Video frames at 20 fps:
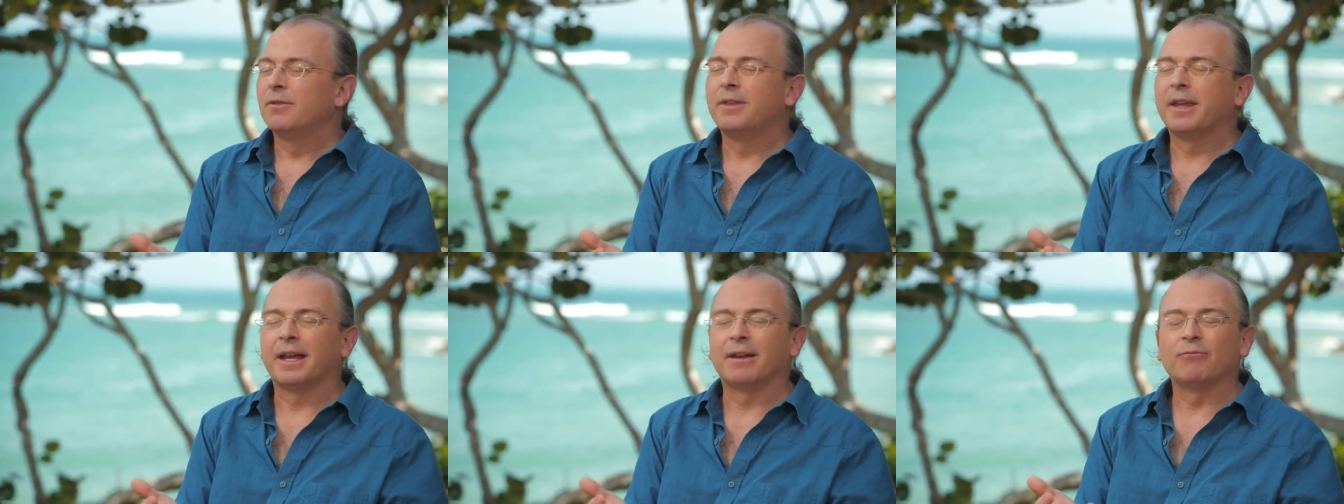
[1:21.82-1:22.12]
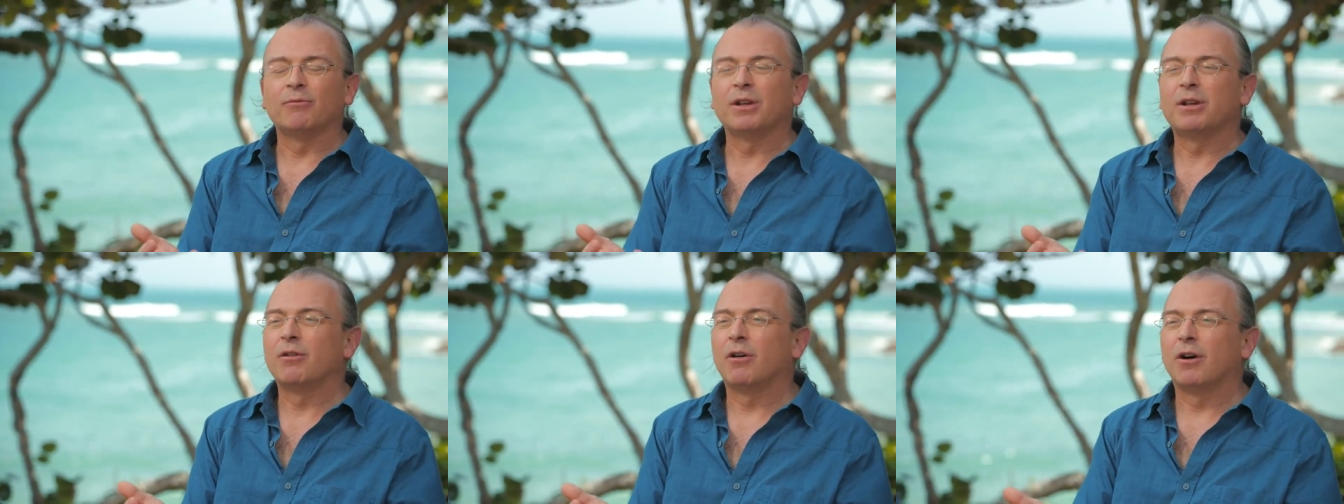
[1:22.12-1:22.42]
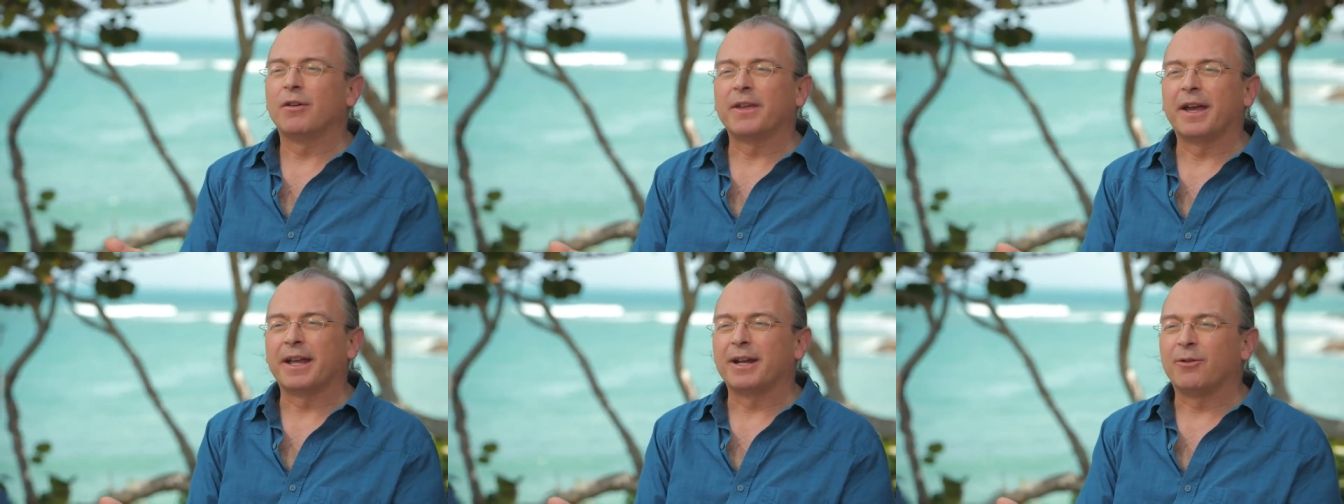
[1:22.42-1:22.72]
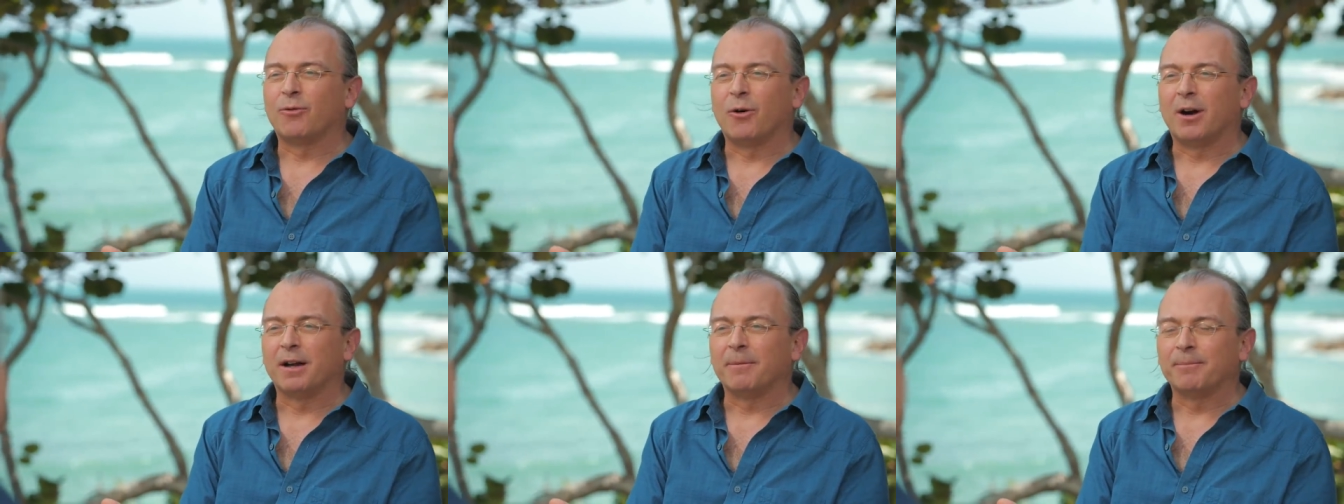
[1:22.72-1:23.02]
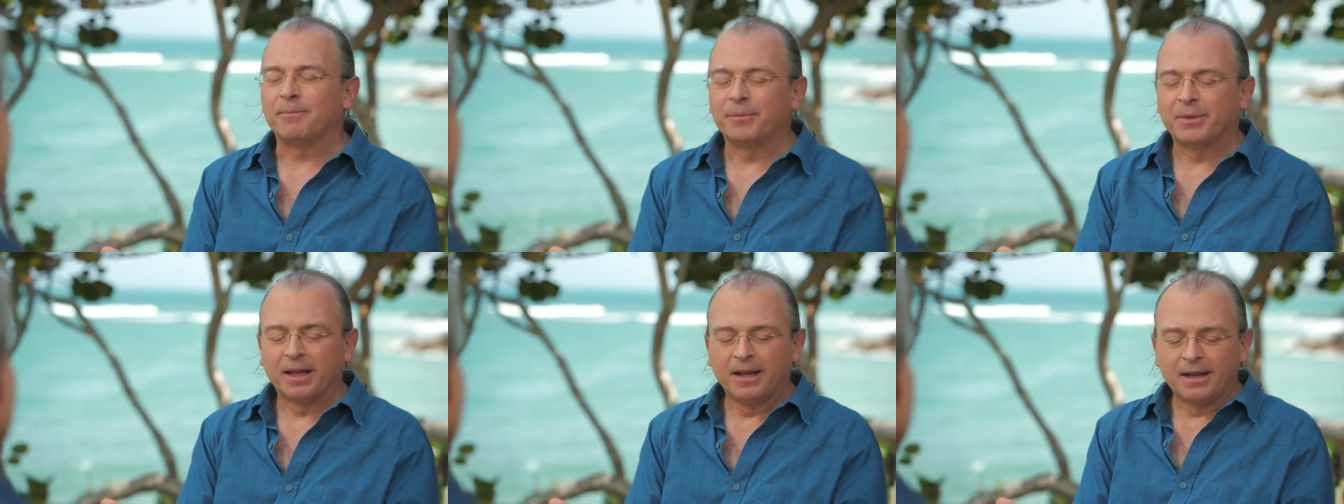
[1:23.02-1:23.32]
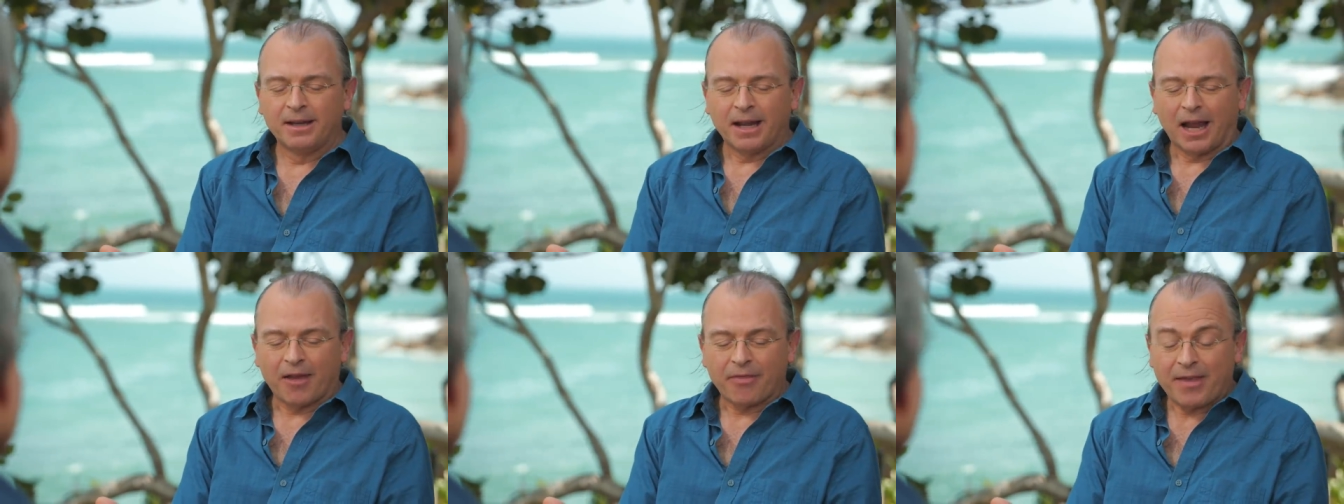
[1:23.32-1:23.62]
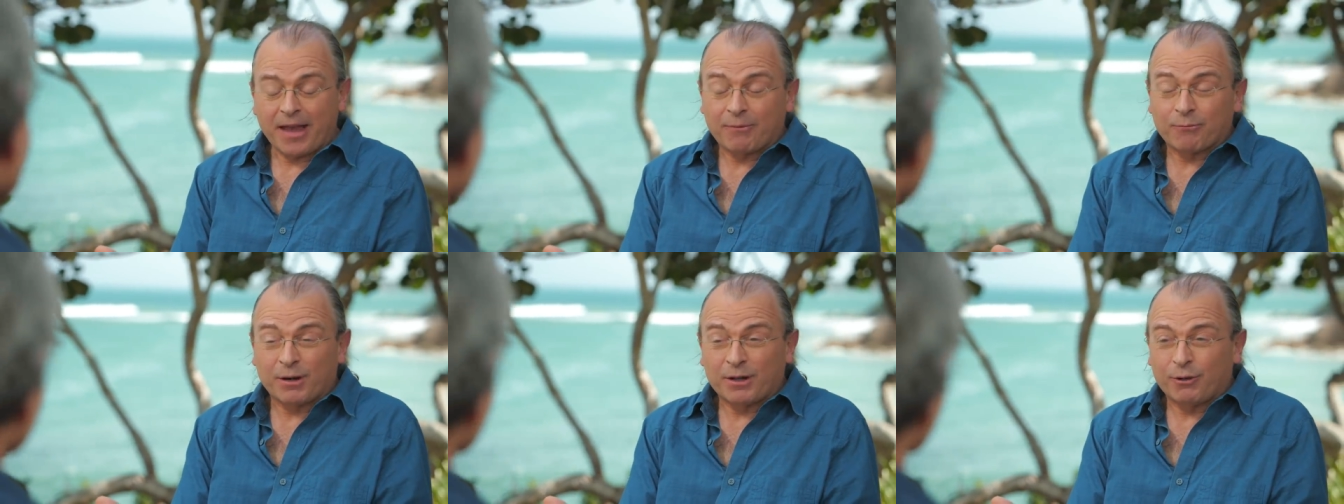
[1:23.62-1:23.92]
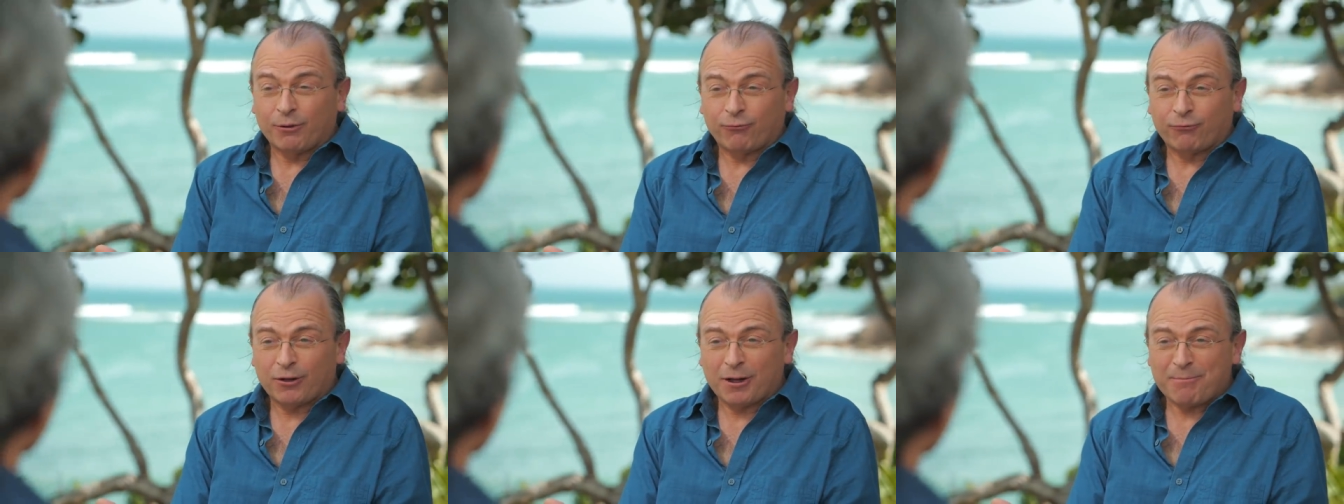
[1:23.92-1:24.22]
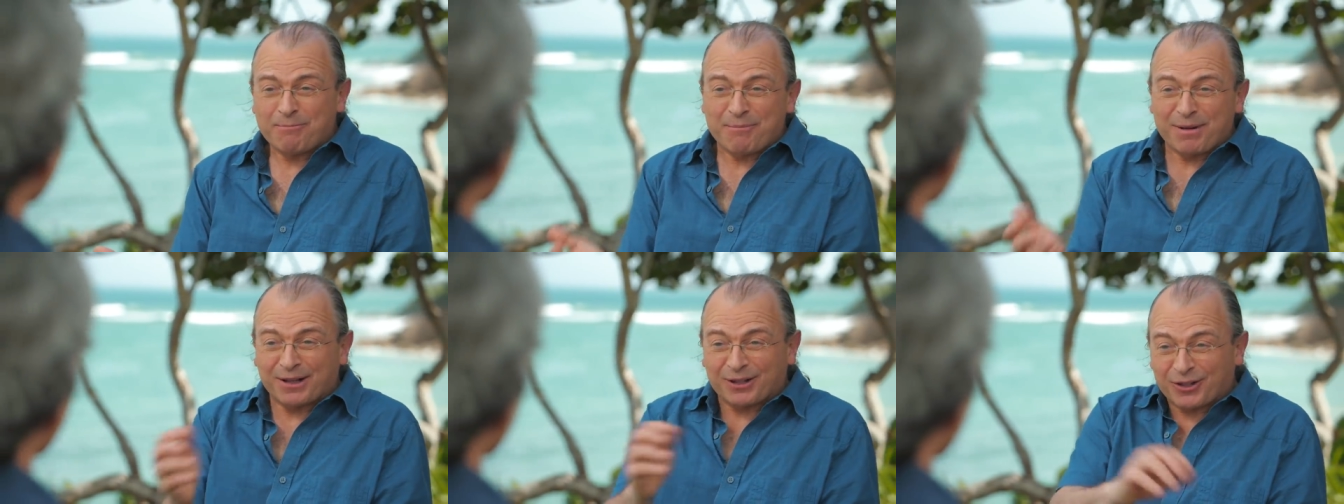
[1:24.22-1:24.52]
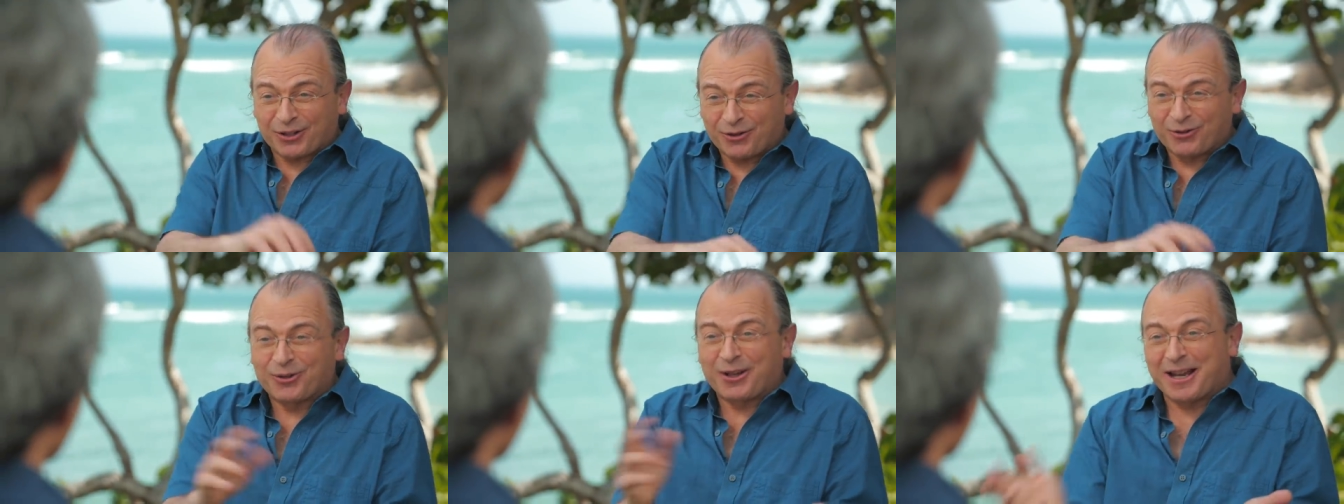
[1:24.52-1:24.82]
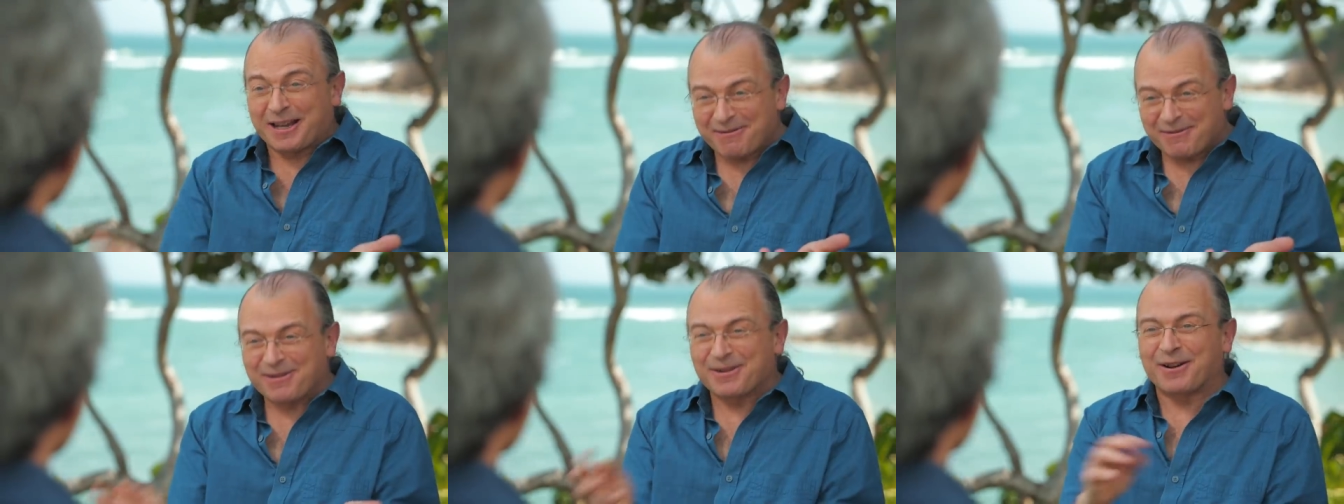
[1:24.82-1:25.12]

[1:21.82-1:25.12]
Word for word: then we call that a one. And then when you flip bits, you like,